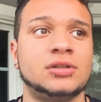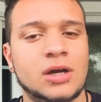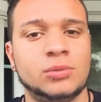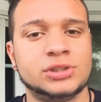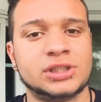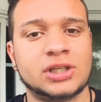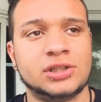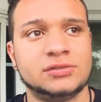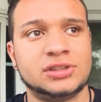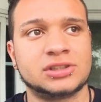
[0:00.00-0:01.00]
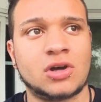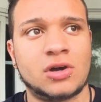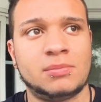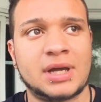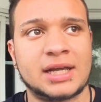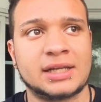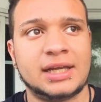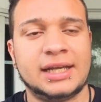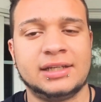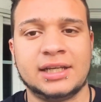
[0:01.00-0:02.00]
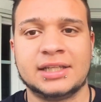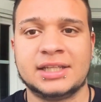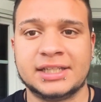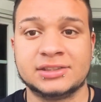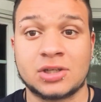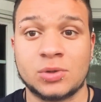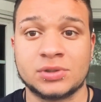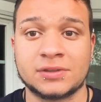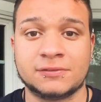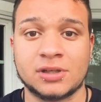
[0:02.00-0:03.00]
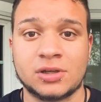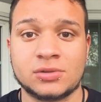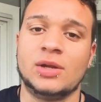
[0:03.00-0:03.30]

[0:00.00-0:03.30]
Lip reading: I wish I could have just gone back and let things go with the flow.